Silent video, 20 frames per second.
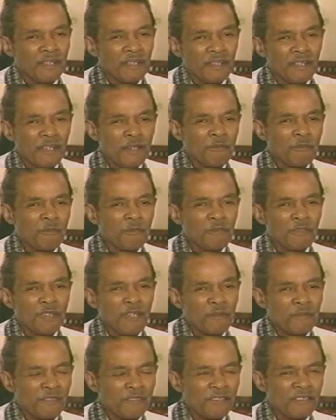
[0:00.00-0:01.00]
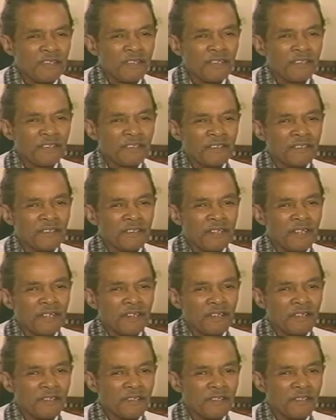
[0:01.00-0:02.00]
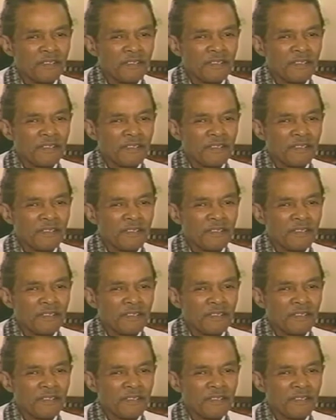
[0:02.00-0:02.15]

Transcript: It was, it was still into that, uh,